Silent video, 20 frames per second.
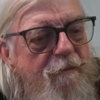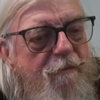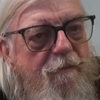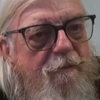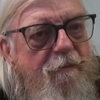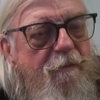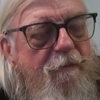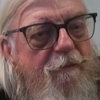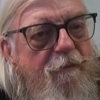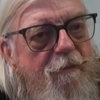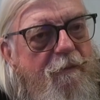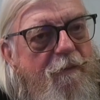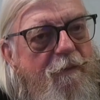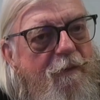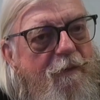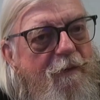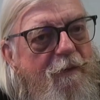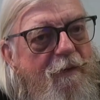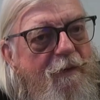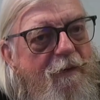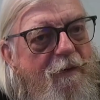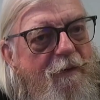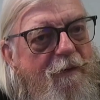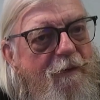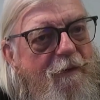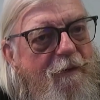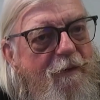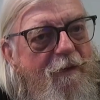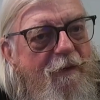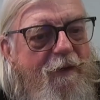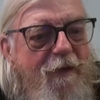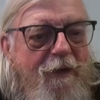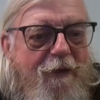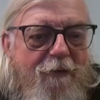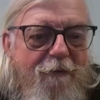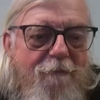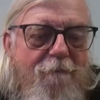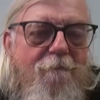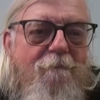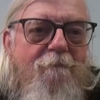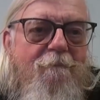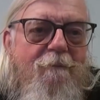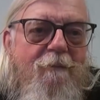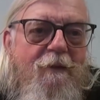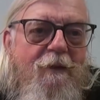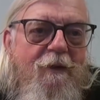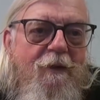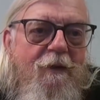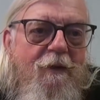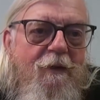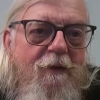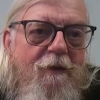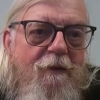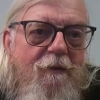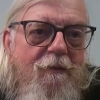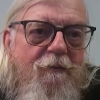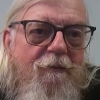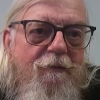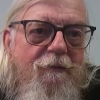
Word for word: I'm trying to get the timeline straight here. Um,